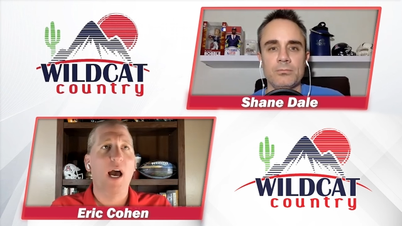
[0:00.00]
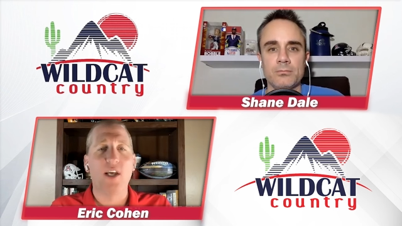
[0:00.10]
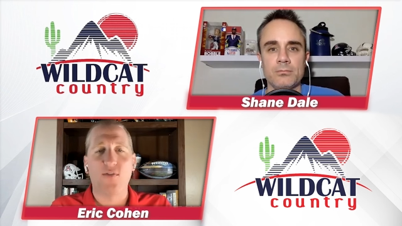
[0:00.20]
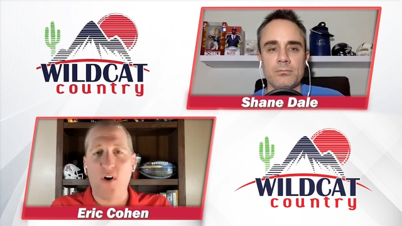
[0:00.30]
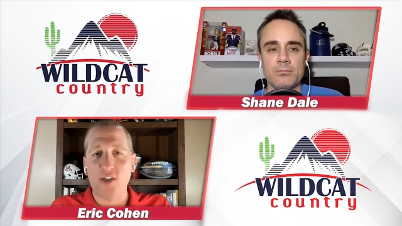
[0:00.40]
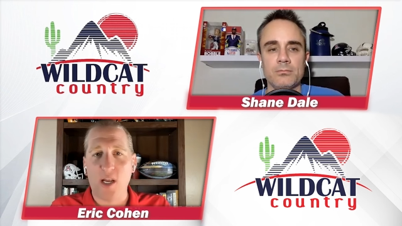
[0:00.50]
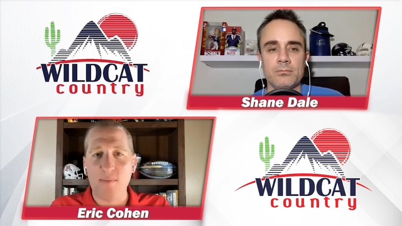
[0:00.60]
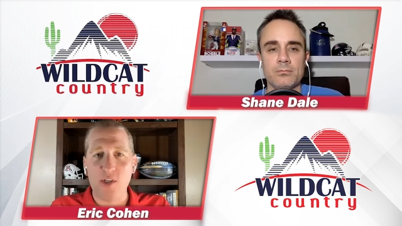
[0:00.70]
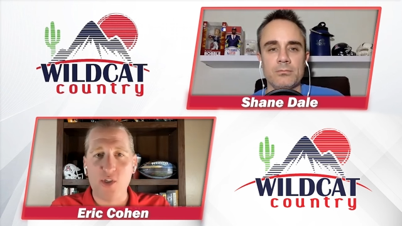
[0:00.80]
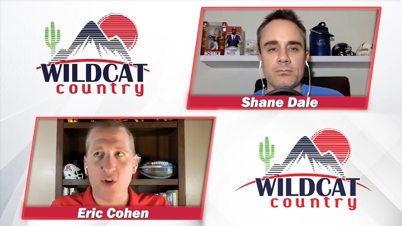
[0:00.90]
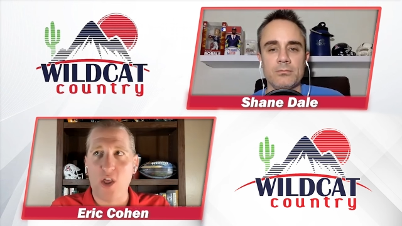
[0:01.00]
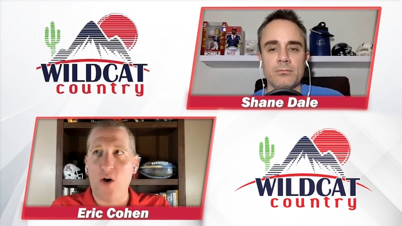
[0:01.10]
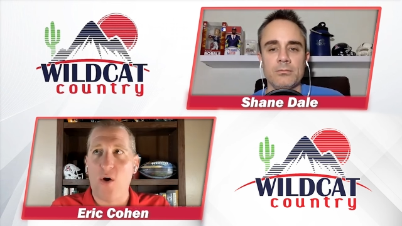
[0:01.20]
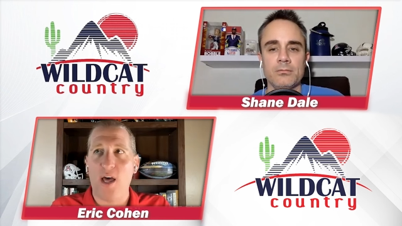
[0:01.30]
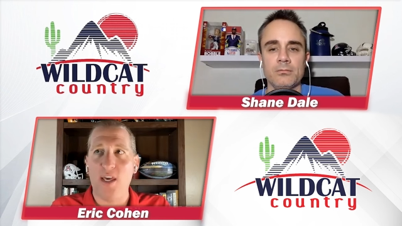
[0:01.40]
Speaker 1: as far as i'm concerned
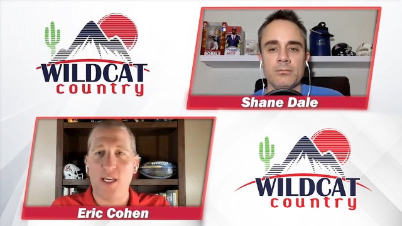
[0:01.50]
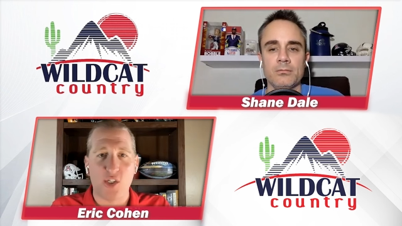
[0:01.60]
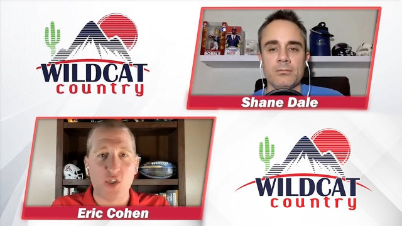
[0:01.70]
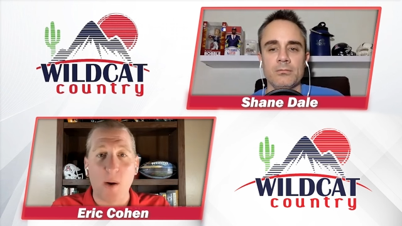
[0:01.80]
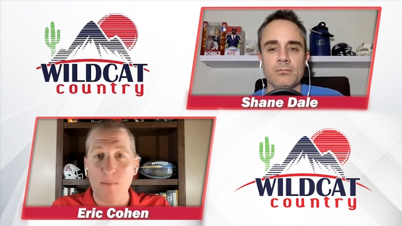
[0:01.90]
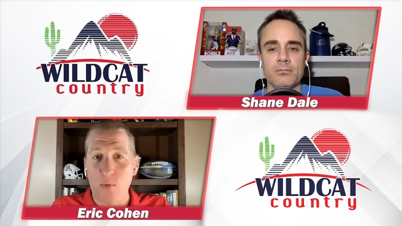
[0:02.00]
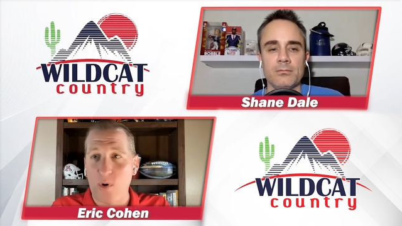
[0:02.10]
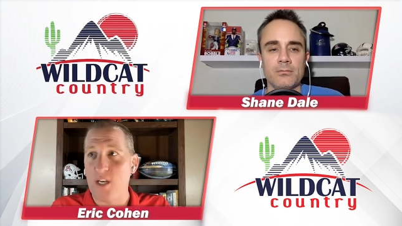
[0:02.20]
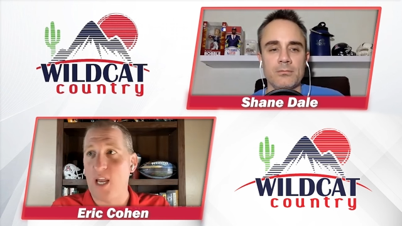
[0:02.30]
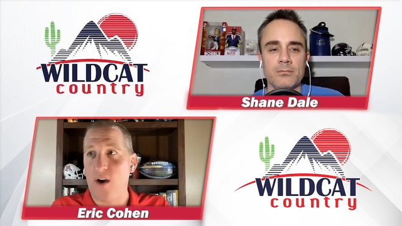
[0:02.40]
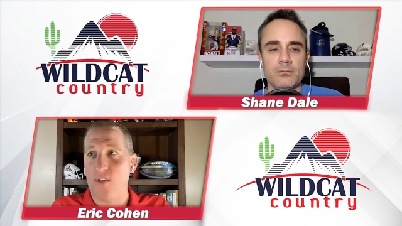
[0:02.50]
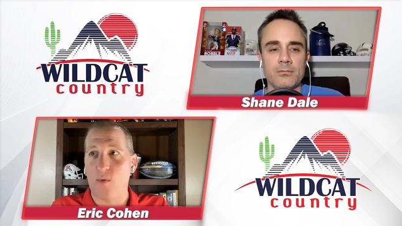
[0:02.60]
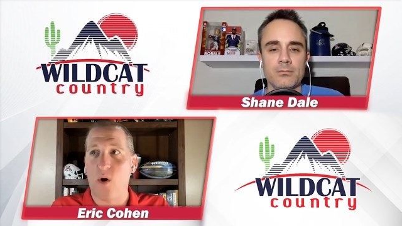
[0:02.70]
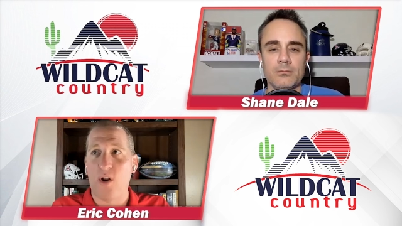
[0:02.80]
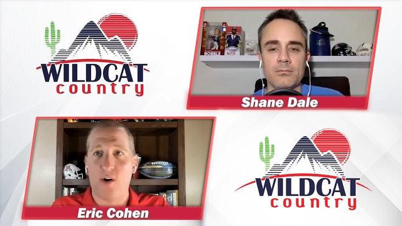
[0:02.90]
though i think at some point down the
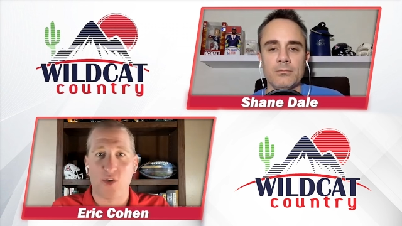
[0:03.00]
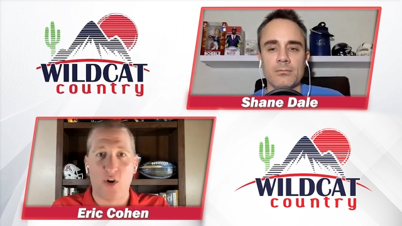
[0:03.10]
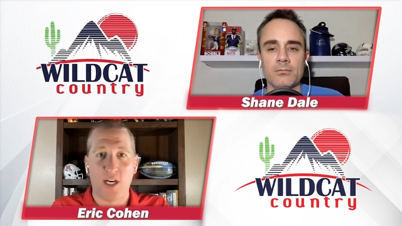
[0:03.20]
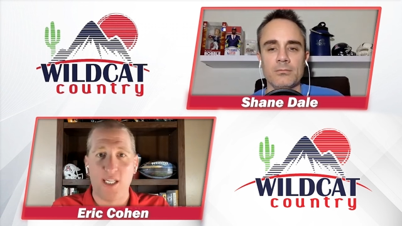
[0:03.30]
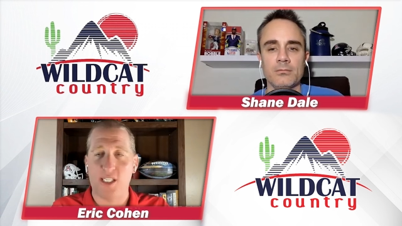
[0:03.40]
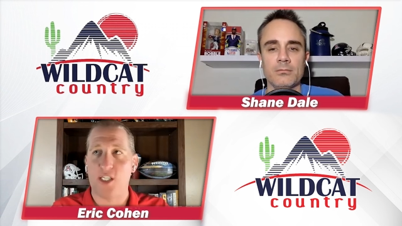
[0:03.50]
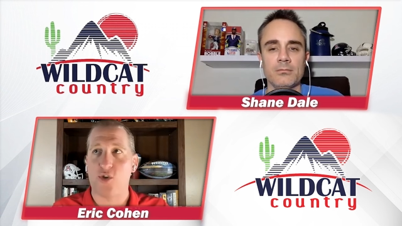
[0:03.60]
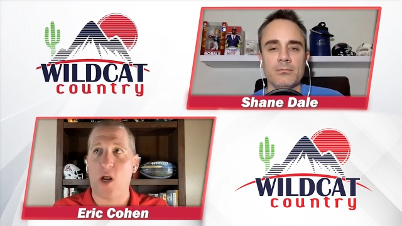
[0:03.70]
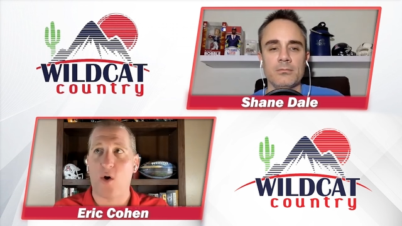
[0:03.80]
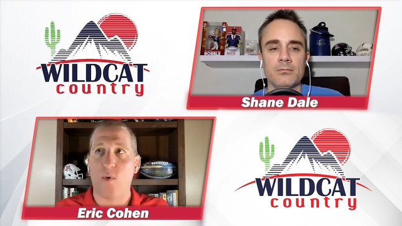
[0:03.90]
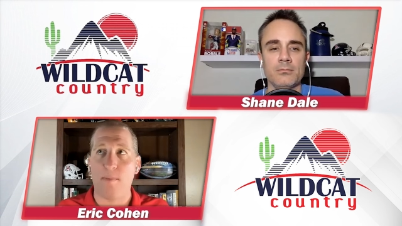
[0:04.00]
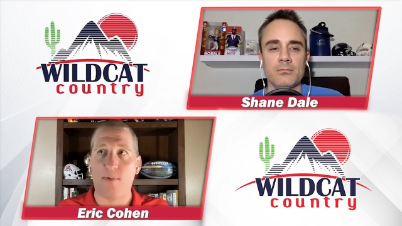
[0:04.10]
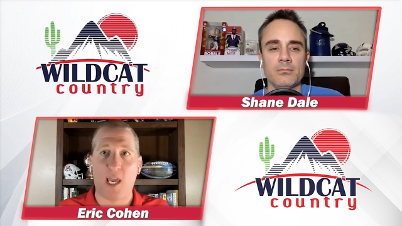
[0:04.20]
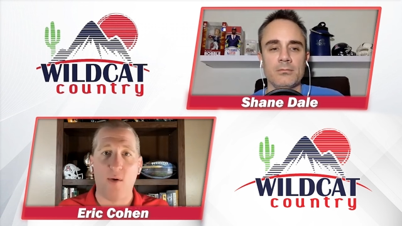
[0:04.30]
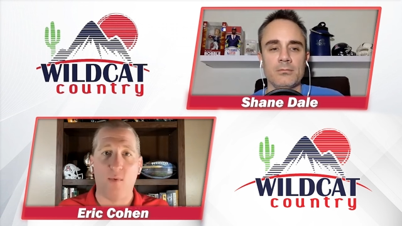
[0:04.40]
road arizona needs to try to
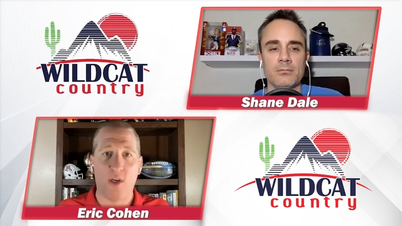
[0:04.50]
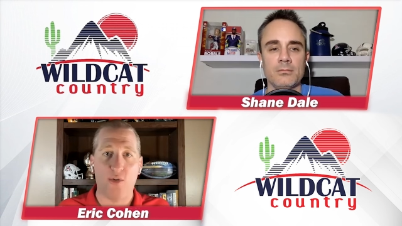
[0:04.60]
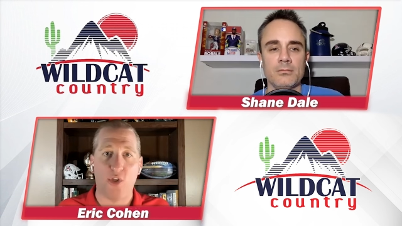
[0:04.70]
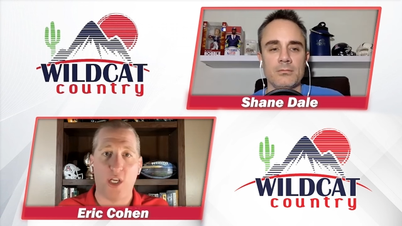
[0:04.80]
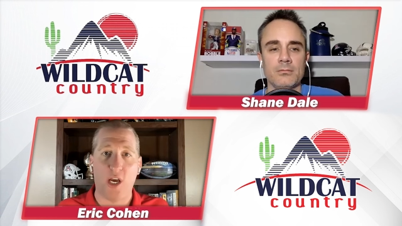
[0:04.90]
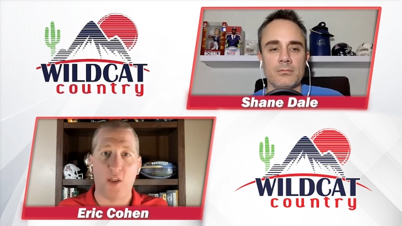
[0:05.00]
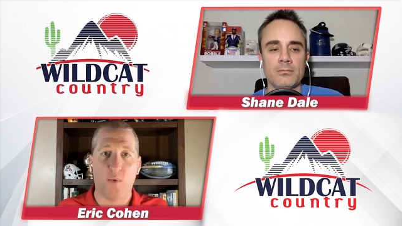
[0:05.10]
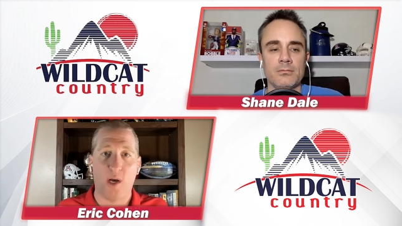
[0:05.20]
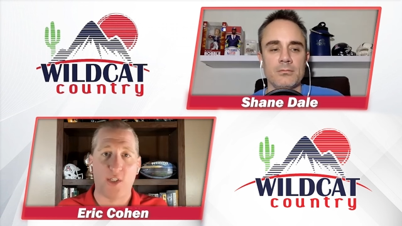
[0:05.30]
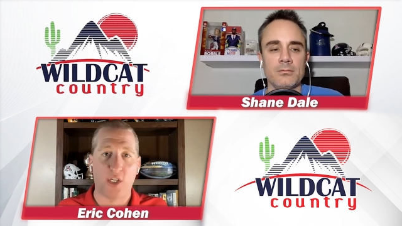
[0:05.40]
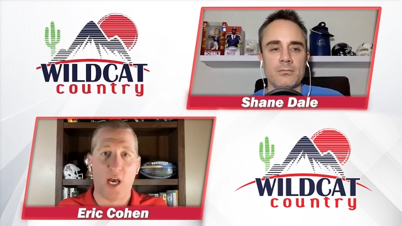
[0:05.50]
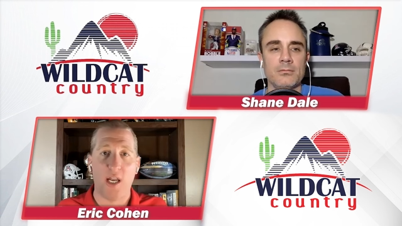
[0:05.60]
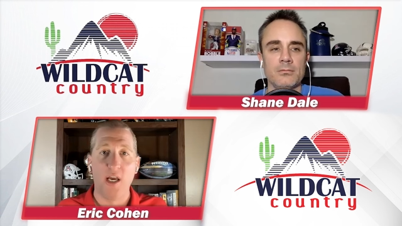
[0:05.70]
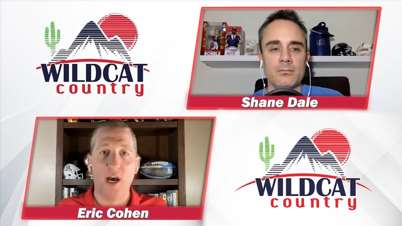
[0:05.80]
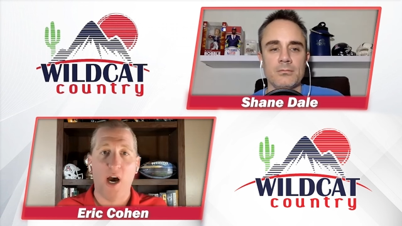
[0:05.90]
replicate what you see on the west side
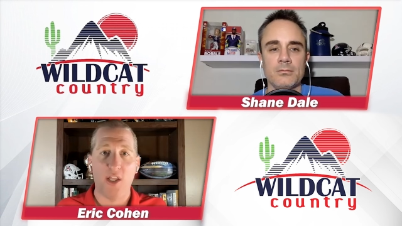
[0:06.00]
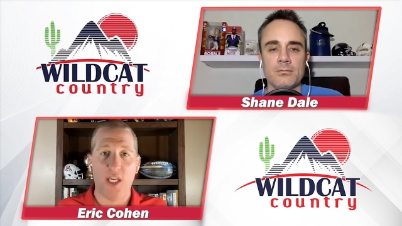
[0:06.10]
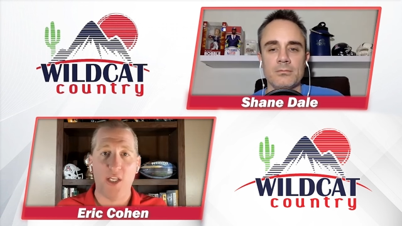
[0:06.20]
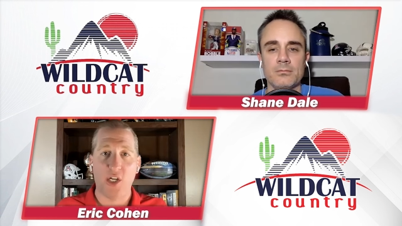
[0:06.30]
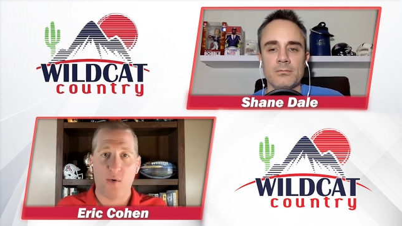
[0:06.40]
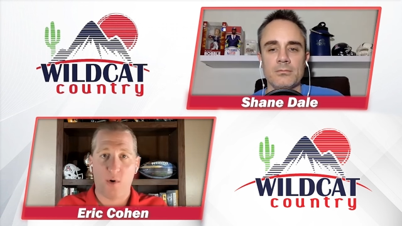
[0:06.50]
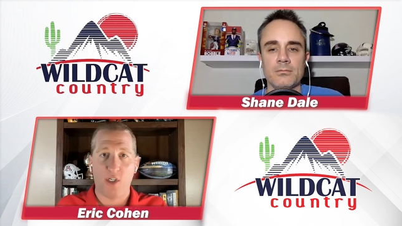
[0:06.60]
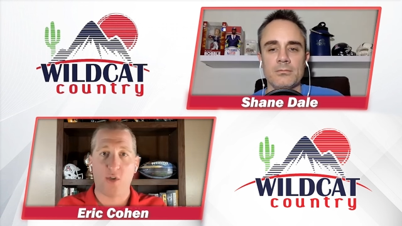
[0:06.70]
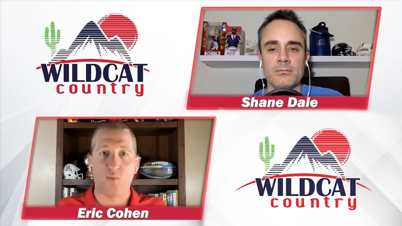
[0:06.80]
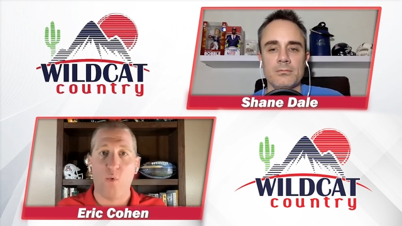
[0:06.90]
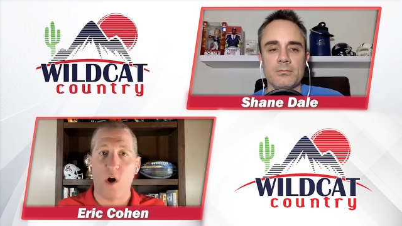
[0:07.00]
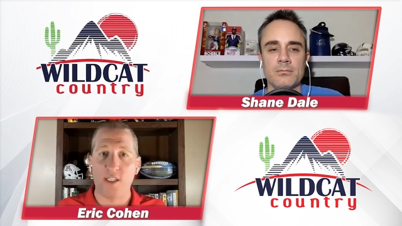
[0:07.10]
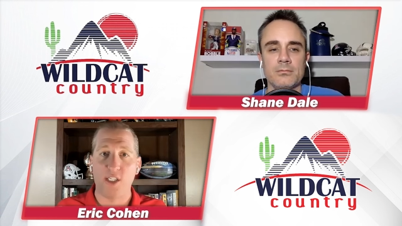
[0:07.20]
on the east side where it's just one